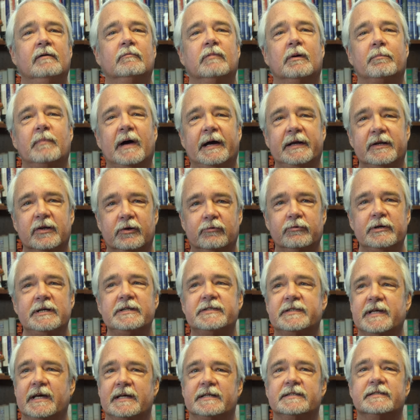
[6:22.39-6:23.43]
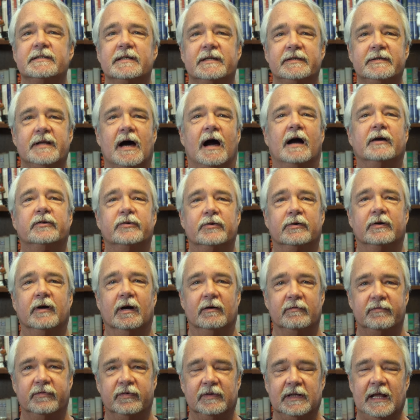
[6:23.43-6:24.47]
but my degree says Doctor
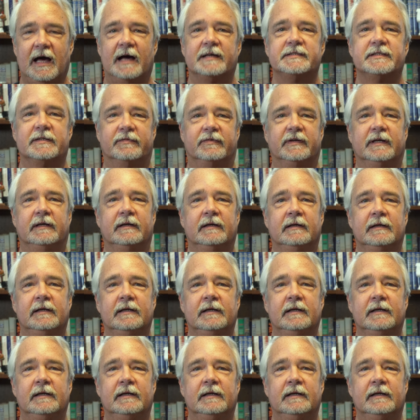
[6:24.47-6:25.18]
of Philosophy.